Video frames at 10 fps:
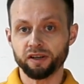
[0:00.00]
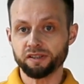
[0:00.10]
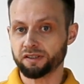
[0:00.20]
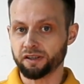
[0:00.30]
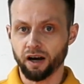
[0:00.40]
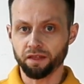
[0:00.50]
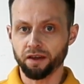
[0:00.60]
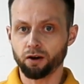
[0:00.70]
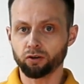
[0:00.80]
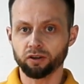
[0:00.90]
is not
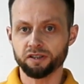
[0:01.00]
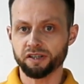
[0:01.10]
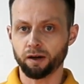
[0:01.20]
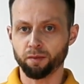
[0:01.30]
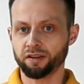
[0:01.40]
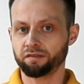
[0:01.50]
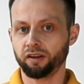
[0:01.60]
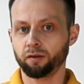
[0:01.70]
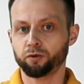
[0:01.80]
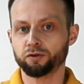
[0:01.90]
the only time the
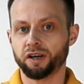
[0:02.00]
developers